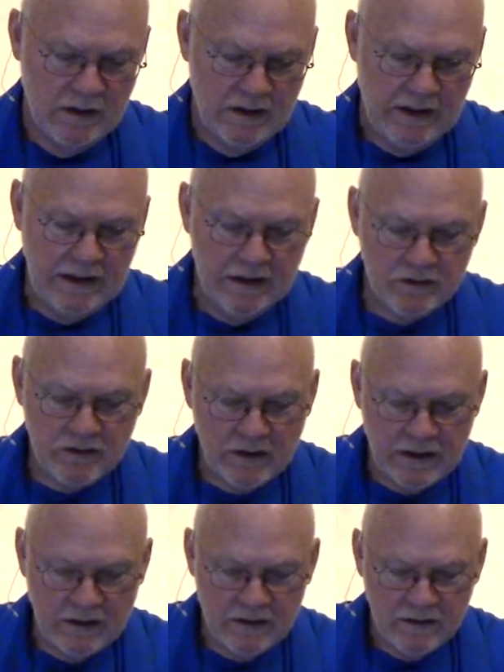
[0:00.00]
And
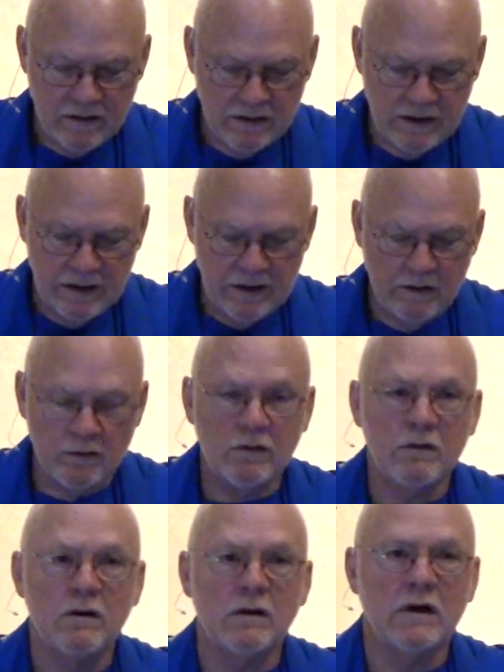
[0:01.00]

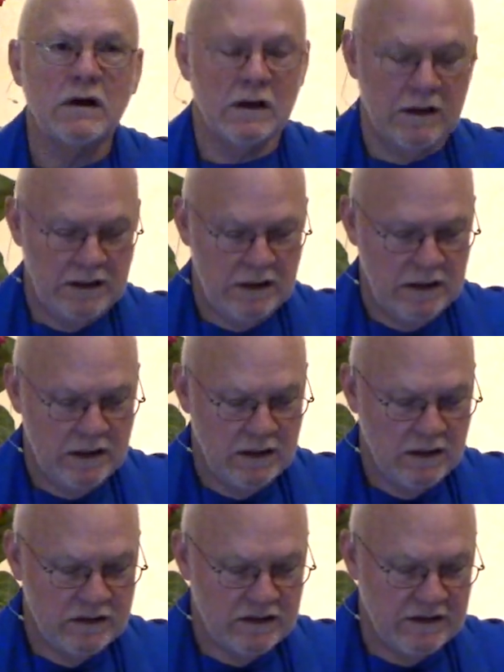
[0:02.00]
here
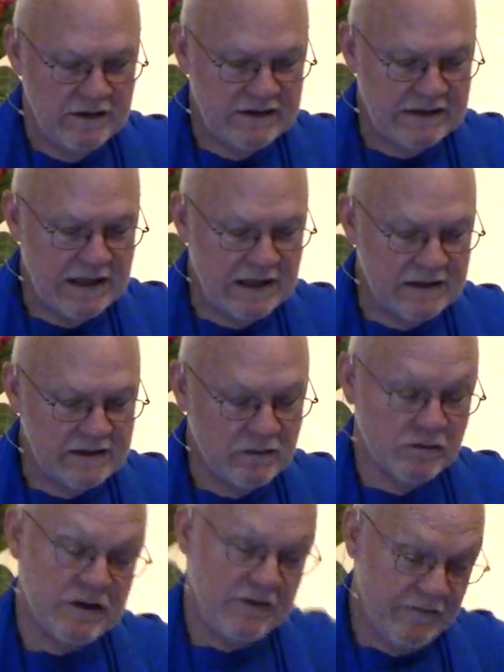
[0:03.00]
she says,
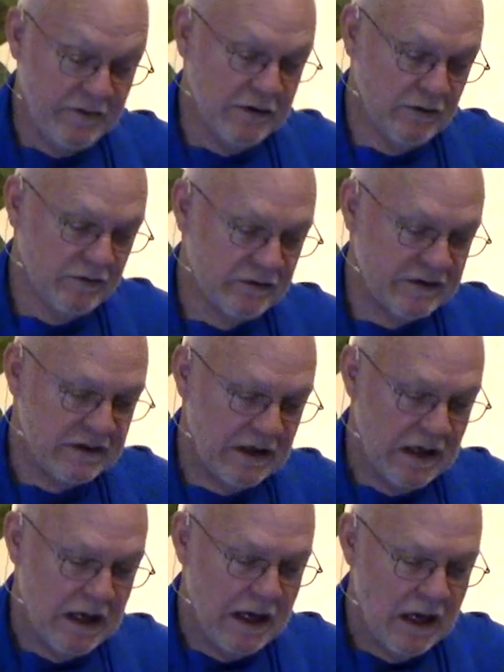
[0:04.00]
or she feels,
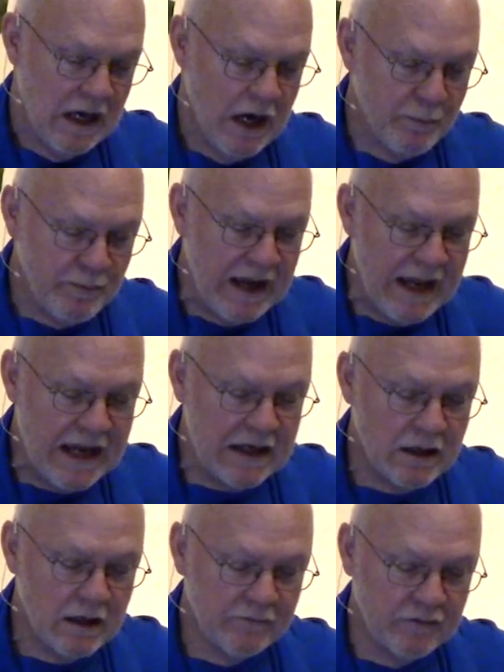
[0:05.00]
a
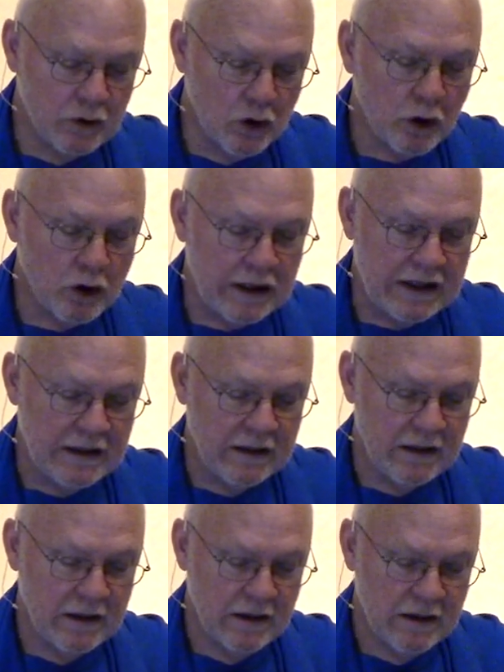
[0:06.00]
pang of
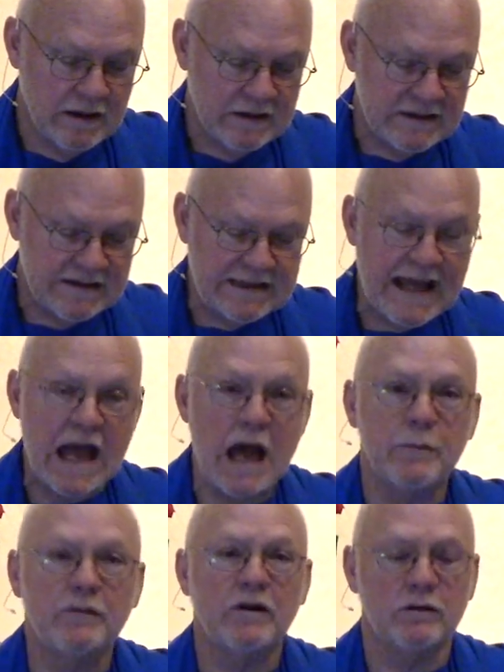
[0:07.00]
yearning
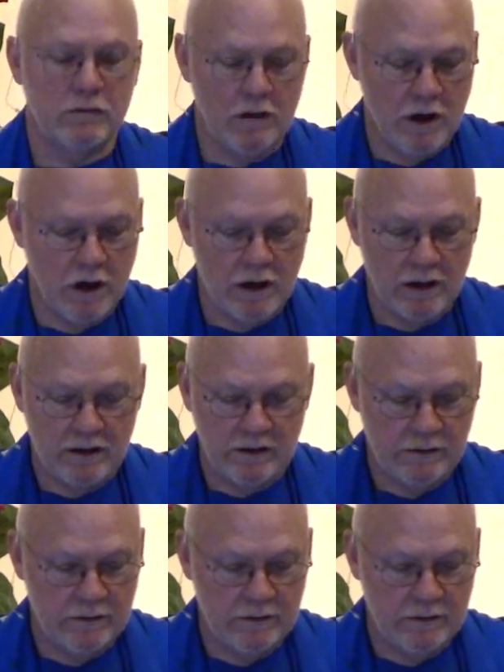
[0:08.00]
stabbed her heart.